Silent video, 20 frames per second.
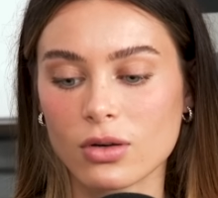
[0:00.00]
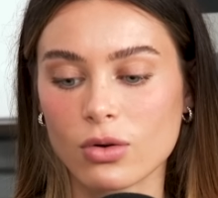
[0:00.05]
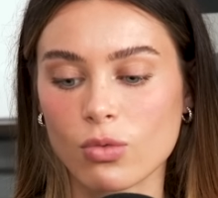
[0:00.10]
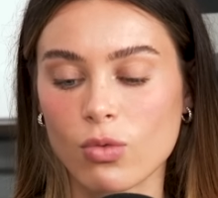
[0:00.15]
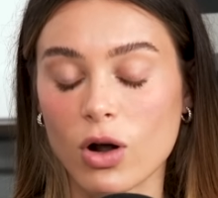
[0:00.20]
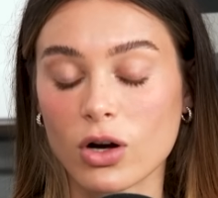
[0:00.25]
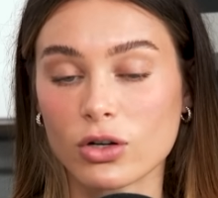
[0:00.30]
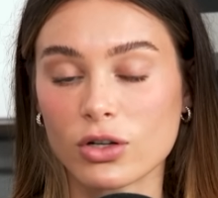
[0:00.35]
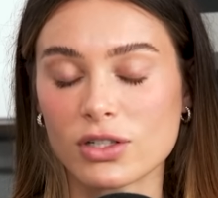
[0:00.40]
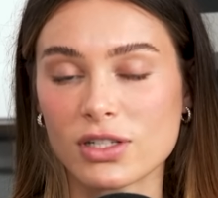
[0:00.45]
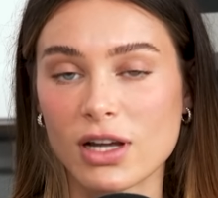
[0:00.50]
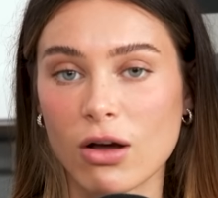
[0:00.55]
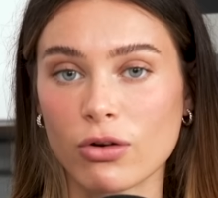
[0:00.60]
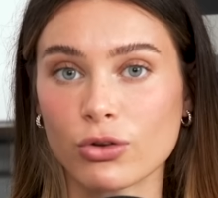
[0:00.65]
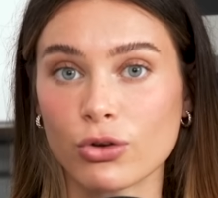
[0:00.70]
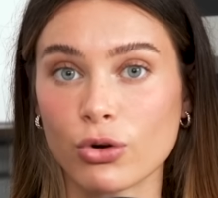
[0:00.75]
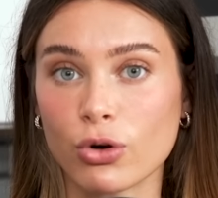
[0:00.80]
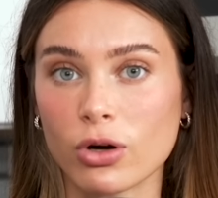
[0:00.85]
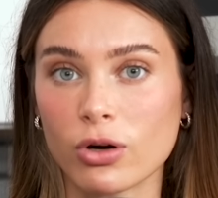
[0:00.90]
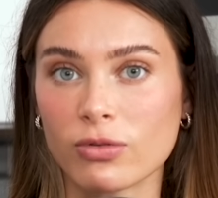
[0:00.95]
water
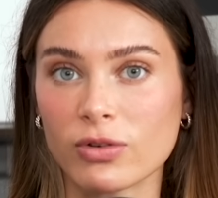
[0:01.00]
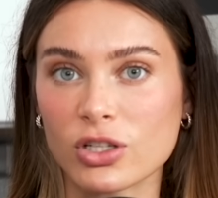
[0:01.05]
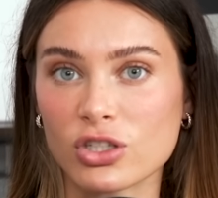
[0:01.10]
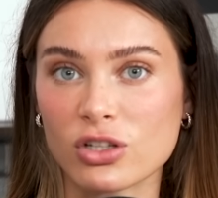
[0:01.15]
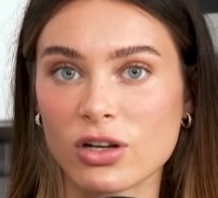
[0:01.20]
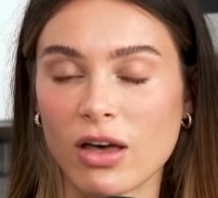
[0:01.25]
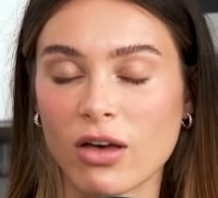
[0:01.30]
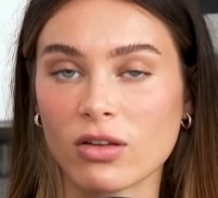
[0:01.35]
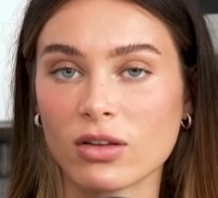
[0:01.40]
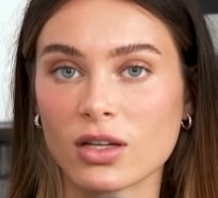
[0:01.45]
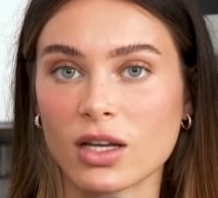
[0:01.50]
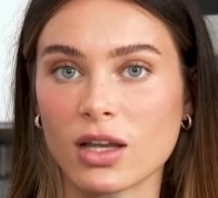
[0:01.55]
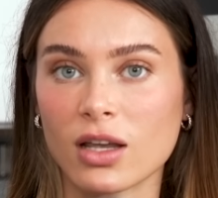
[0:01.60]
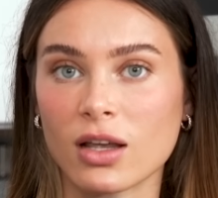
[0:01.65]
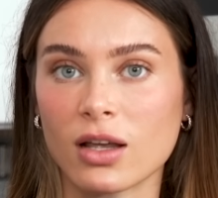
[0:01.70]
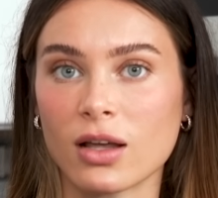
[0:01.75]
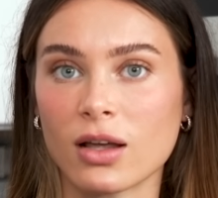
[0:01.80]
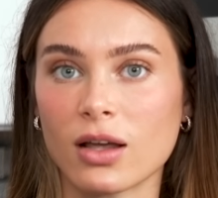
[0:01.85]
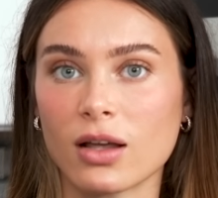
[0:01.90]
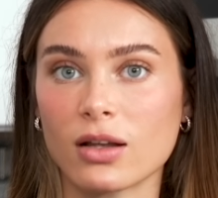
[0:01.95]
down your
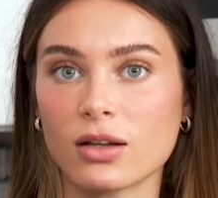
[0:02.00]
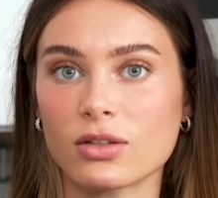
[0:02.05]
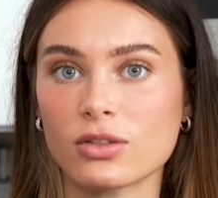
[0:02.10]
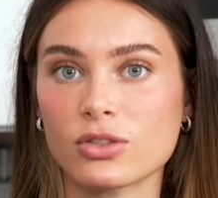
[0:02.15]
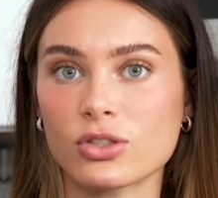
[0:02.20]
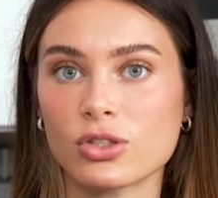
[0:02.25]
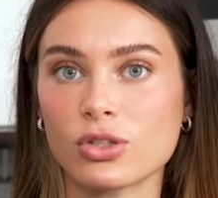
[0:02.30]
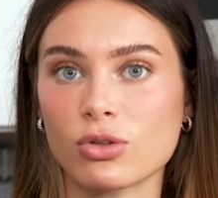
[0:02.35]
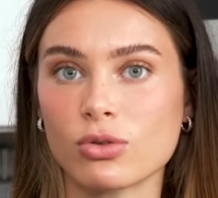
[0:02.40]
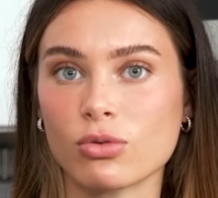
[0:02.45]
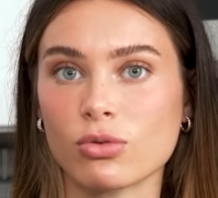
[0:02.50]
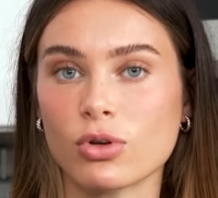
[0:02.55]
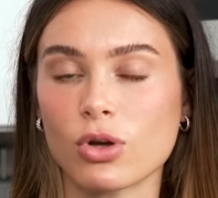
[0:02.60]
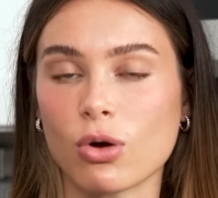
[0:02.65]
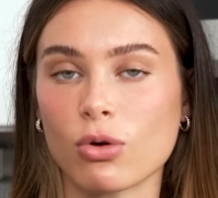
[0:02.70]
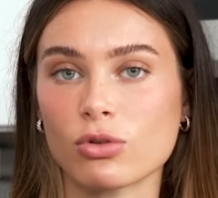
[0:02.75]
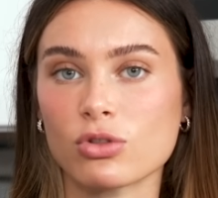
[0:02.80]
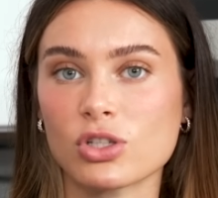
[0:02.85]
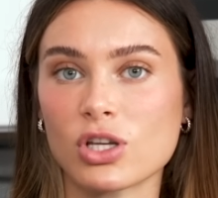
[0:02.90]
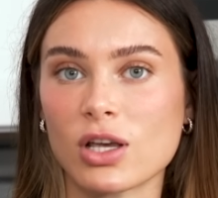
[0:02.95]
originality to
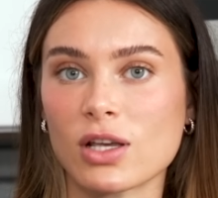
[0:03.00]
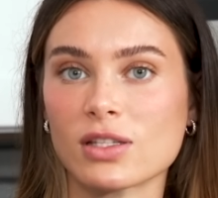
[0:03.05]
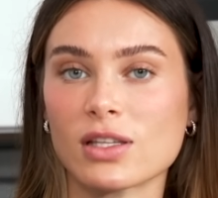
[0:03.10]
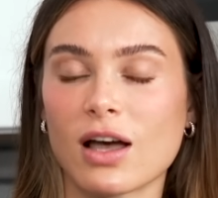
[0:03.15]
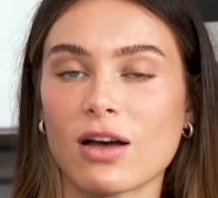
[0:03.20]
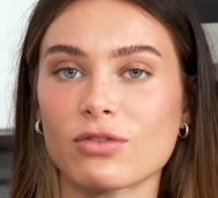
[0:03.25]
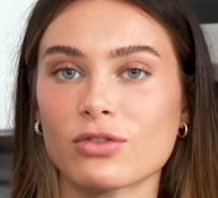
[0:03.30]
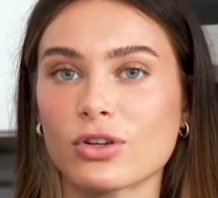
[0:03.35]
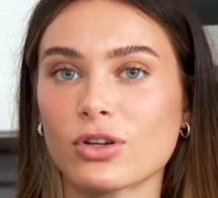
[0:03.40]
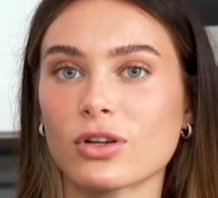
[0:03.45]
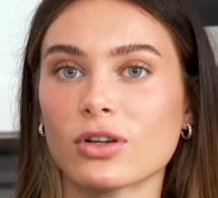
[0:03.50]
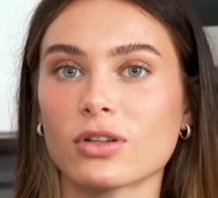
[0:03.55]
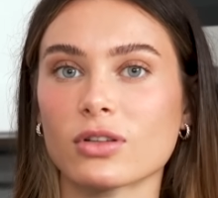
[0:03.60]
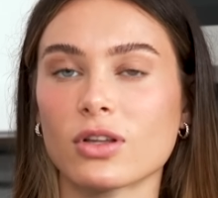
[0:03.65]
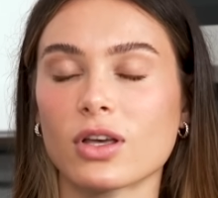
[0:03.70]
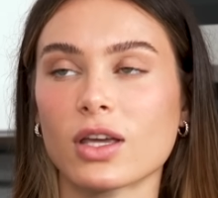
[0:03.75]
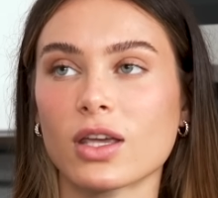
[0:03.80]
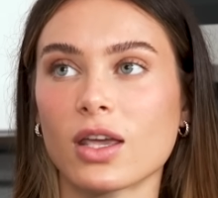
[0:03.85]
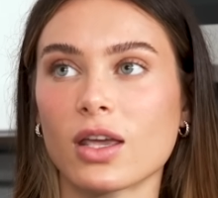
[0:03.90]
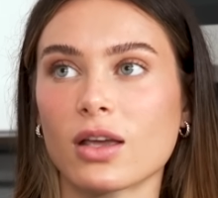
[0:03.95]
go chase after
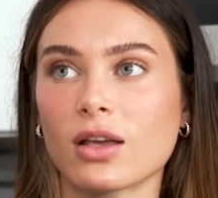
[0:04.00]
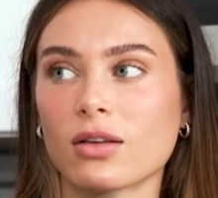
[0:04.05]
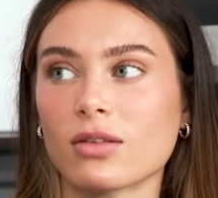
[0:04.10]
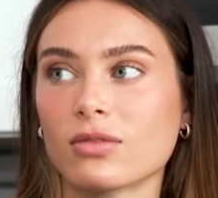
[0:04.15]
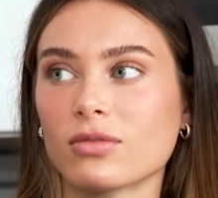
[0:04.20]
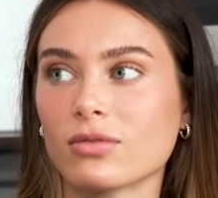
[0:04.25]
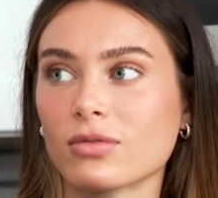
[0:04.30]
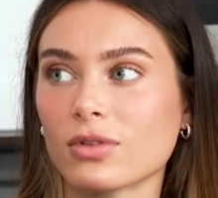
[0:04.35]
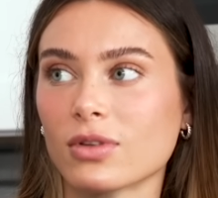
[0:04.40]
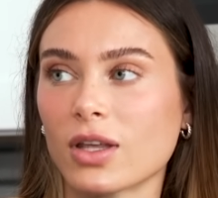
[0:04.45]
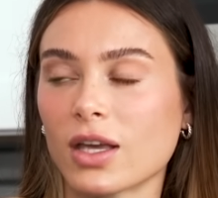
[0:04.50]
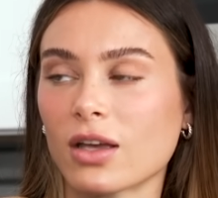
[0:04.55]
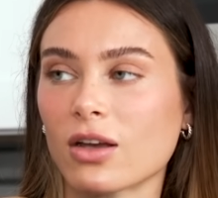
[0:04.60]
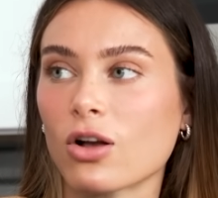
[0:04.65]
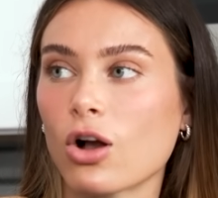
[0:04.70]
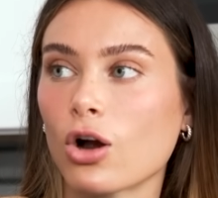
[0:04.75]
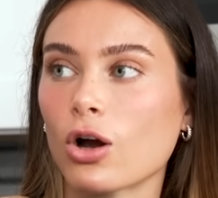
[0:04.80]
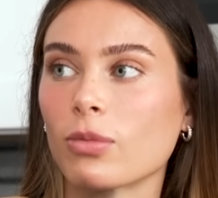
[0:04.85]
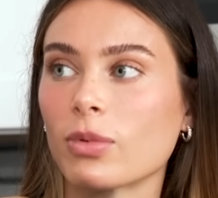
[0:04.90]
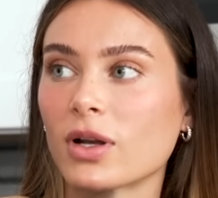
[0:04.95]
looking like a
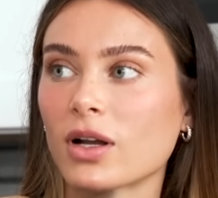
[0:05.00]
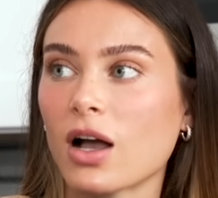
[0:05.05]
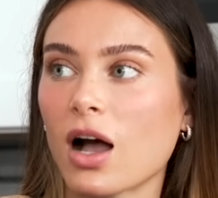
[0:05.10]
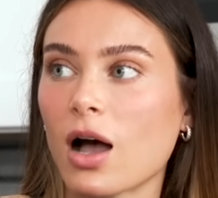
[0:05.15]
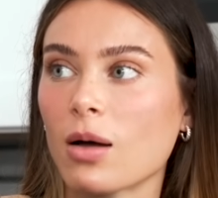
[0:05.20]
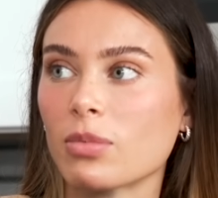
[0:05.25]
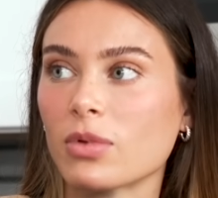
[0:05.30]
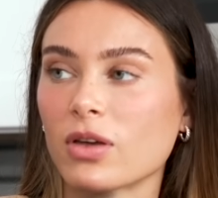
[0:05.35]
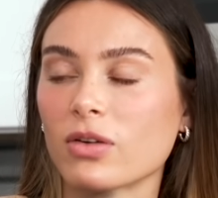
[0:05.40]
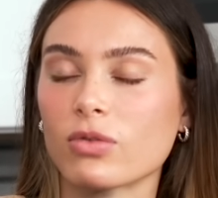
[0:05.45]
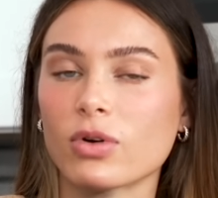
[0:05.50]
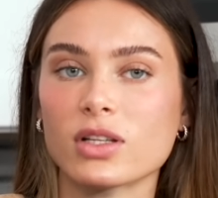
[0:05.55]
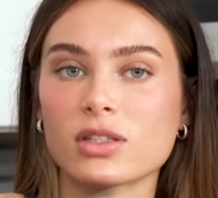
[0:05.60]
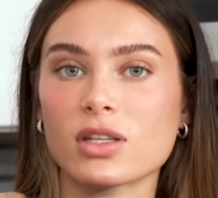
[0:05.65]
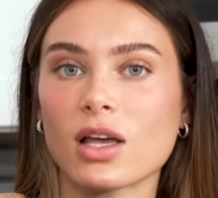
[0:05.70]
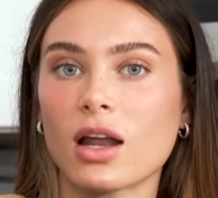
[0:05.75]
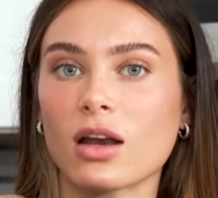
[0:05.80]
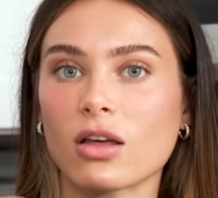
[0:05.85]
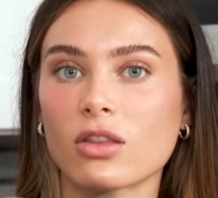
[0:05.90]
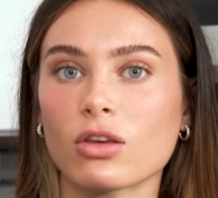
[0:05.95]
carbon copy of what
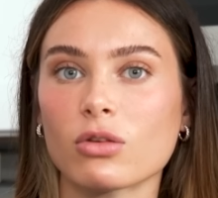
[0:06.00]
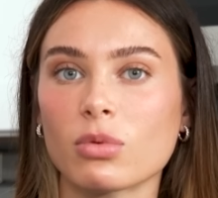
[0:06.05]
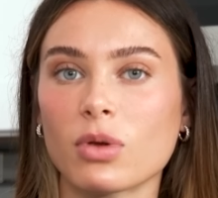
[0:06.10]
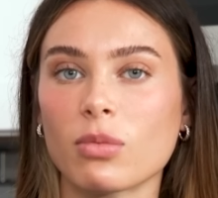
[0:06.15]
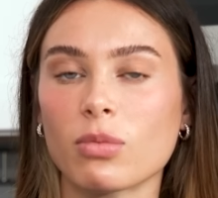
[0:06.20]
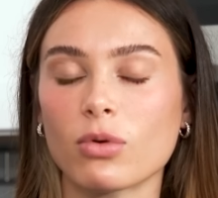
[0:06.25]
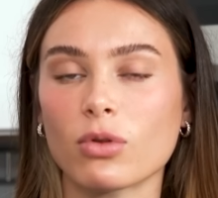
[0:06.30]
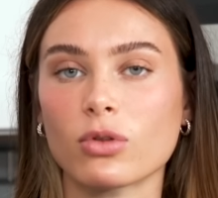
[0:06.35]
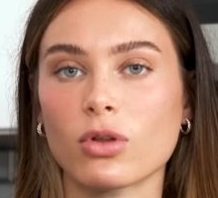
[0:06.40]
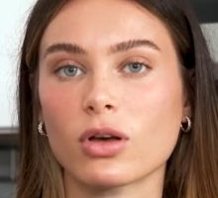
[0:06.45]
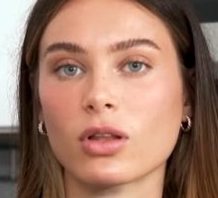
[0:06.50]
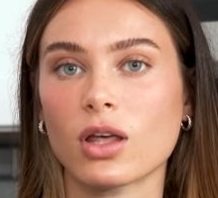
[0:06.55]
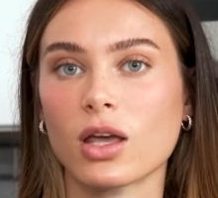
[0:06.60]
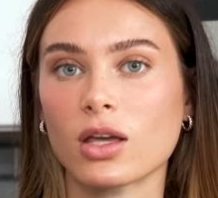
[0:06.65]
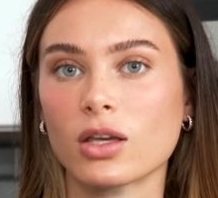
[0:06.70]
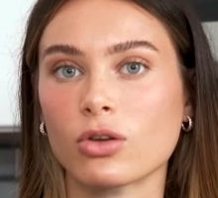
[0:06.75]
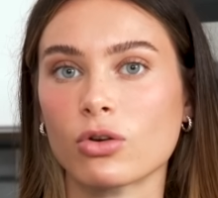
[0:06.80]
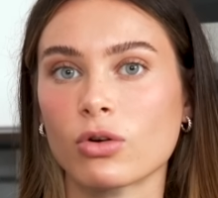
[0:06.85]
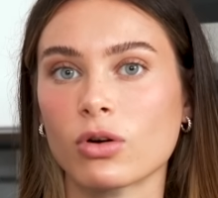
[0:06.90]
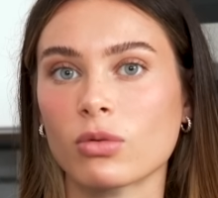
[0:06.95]
10 other people look
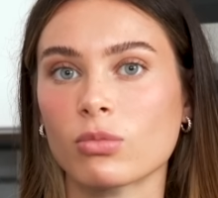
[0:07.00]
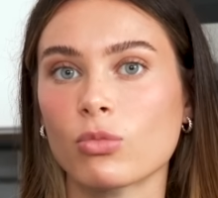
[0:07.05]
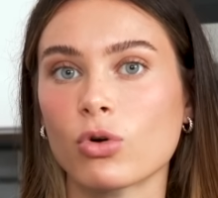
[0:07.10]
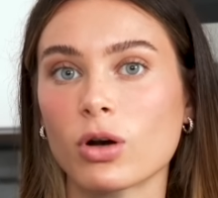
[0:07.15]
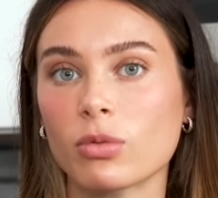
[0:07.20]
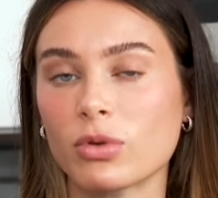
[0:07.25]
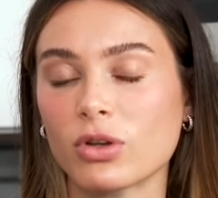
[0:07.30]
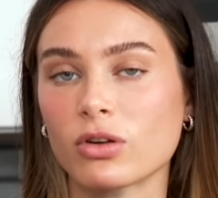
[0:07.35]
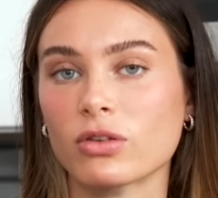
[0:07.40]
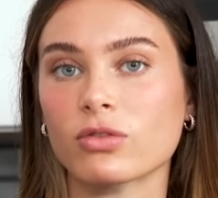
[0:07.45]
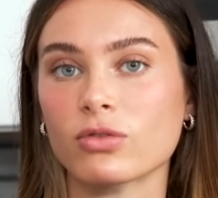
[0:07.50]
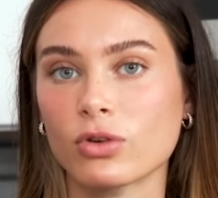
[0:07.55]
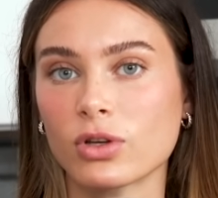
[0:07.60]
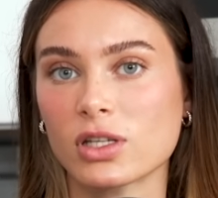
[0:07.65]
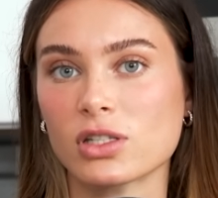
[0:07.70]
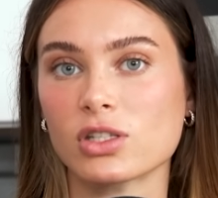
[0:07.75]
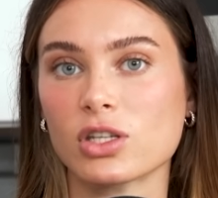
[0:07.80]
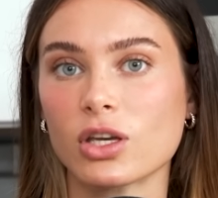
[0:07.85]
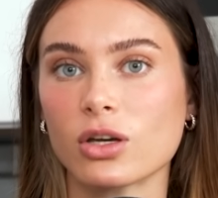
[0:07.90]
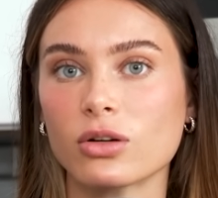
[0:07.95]
like. You're more beautiful
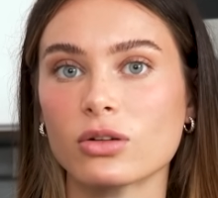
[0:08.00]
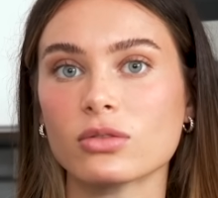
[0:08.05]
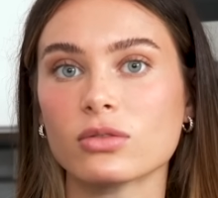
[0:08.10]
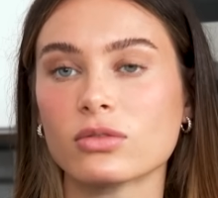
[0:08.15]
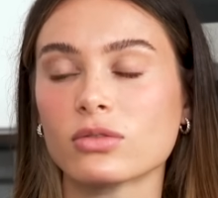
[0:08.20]
as you.